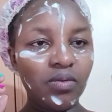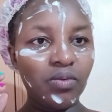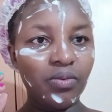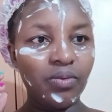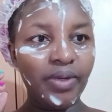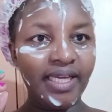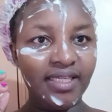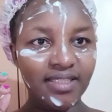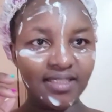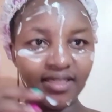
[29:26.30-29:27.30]

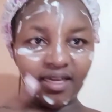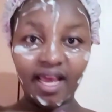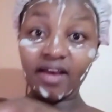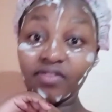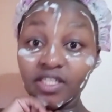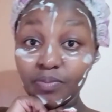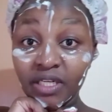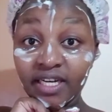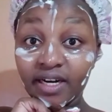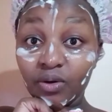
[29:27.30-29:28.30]
Wait, I haven't been
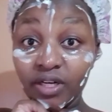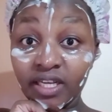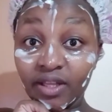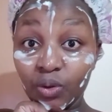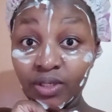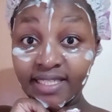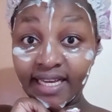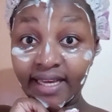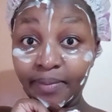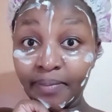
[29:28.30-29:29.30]
recording the whole
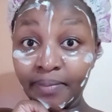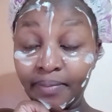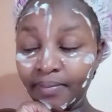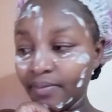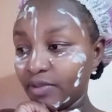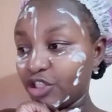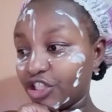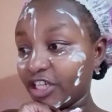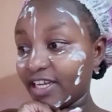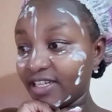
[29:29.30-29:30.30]
time.
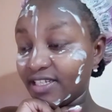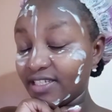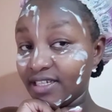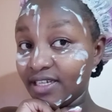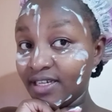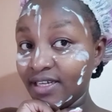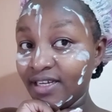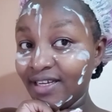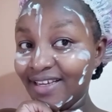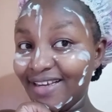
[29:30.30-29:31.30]
Shit.
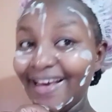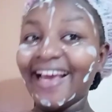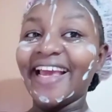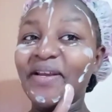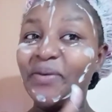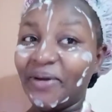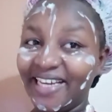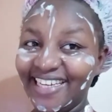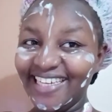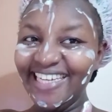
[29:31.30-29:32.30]

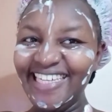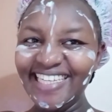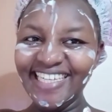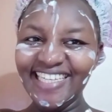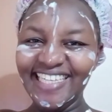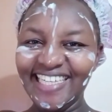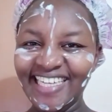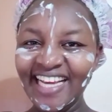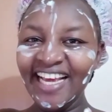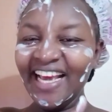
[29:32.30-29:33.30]
Anyway,
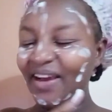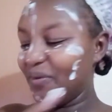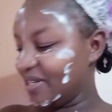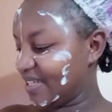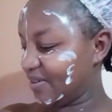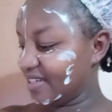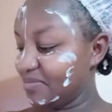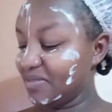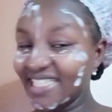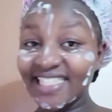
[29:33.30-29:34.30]
what I had
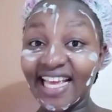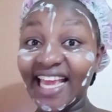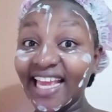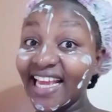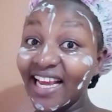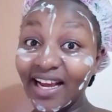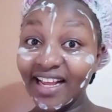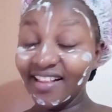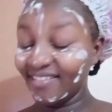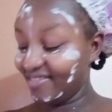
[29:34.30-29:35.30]
been saying
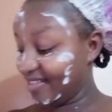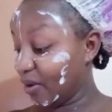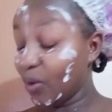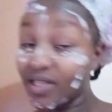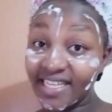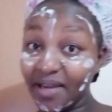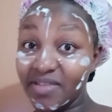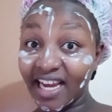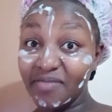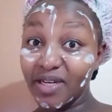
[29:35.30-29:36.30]
the whole time the
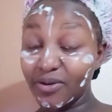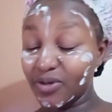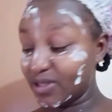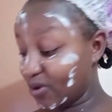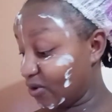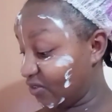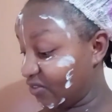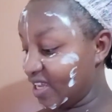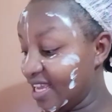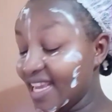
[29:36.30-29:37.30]
camera was off
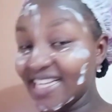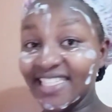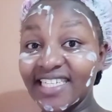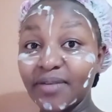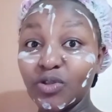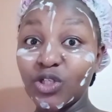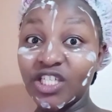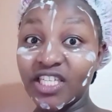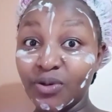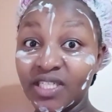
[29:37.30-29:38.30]
is that I'm not
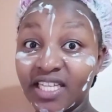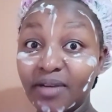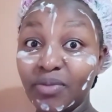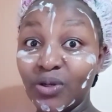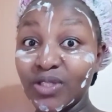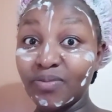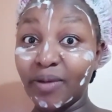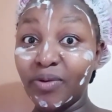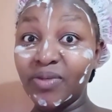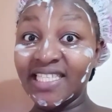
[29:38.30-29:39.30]
shouting because my
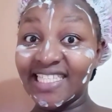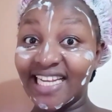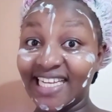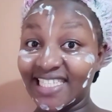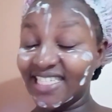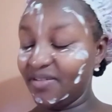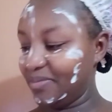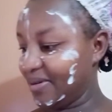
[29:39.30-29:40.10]
baby is still asleep.